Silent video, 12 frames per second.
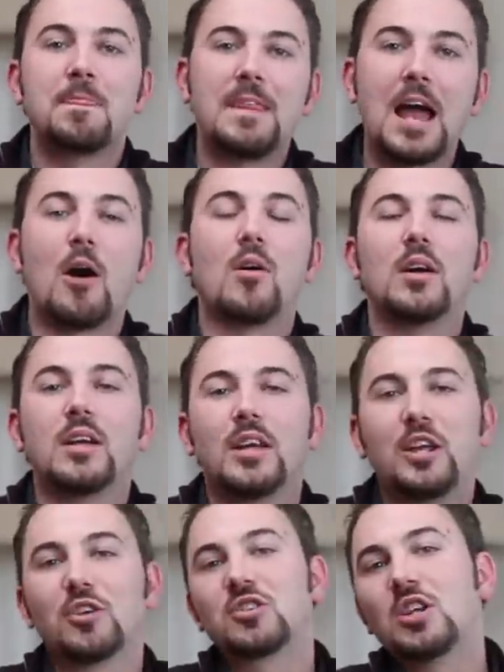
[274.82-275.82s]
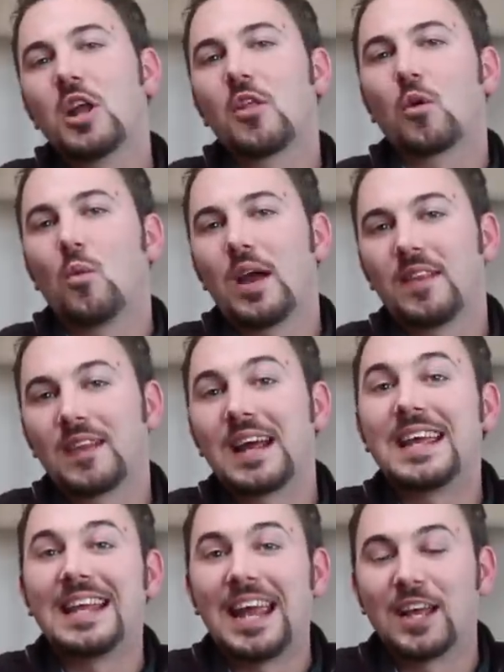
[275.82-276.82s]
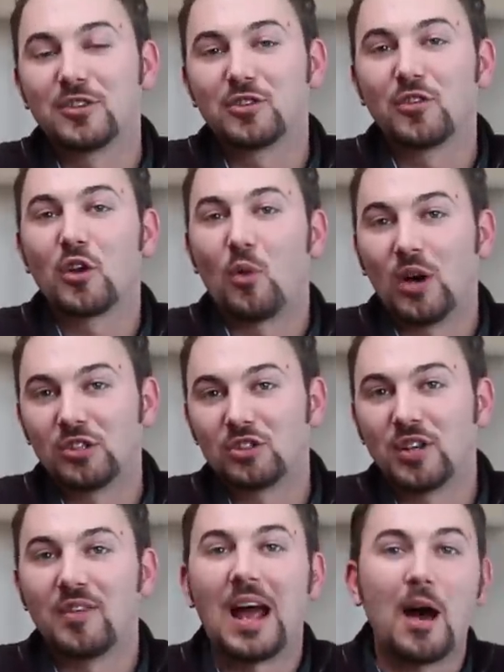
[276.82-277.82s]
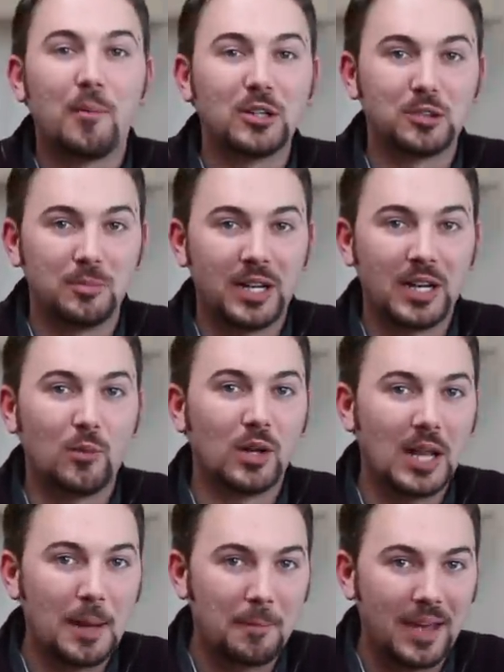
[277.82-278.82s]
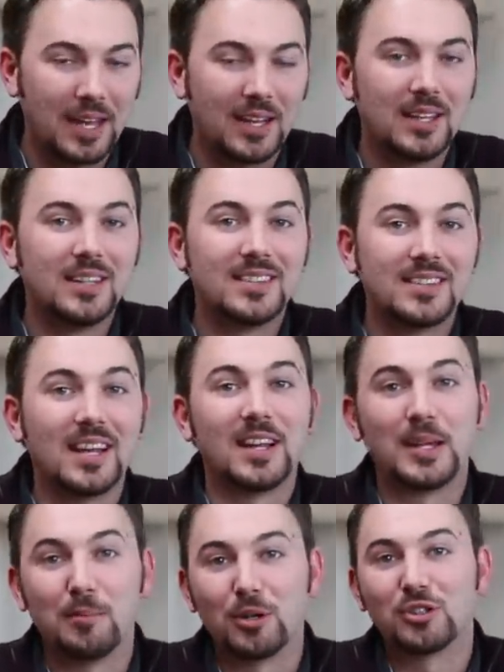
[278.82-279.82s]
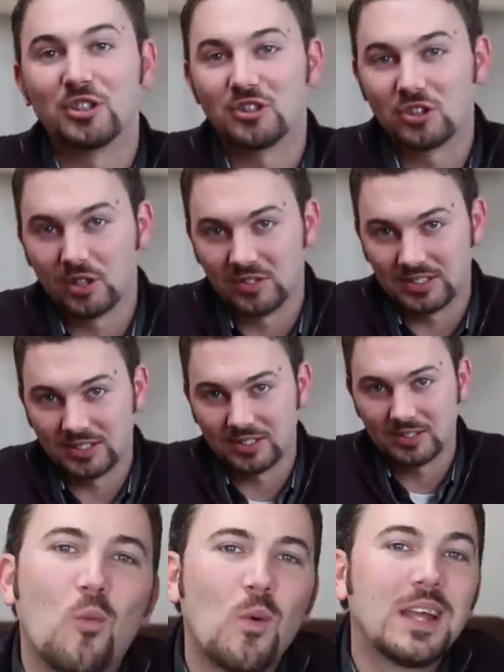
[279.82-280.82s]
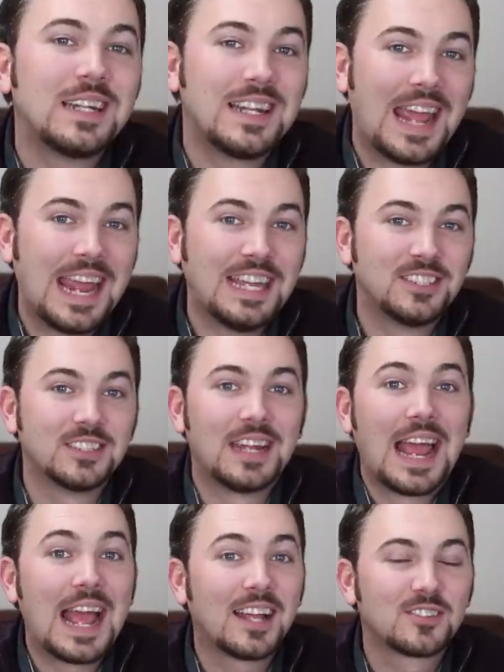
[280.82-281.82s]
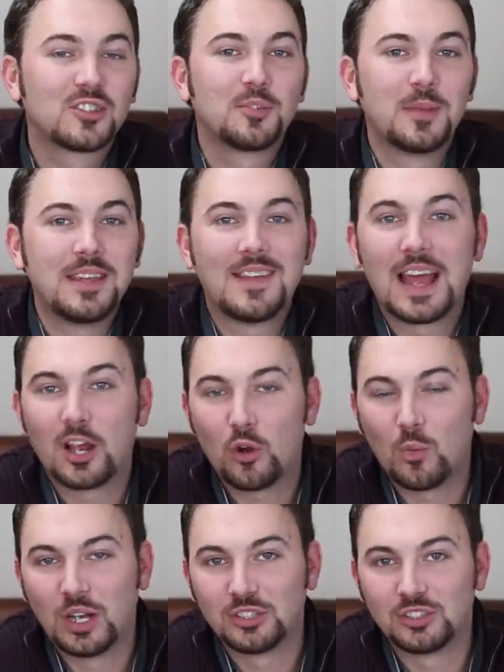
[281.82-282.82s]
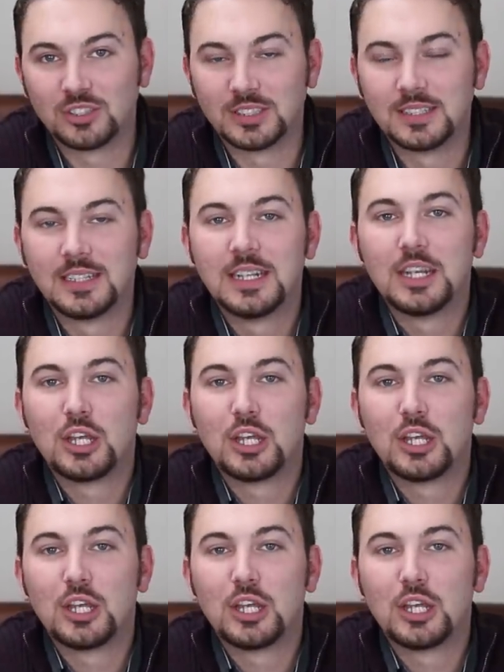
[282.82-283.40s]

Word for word: Now, here's another way that I can answer the question of how much money will I make selling merchant services. When an agent asks me that question,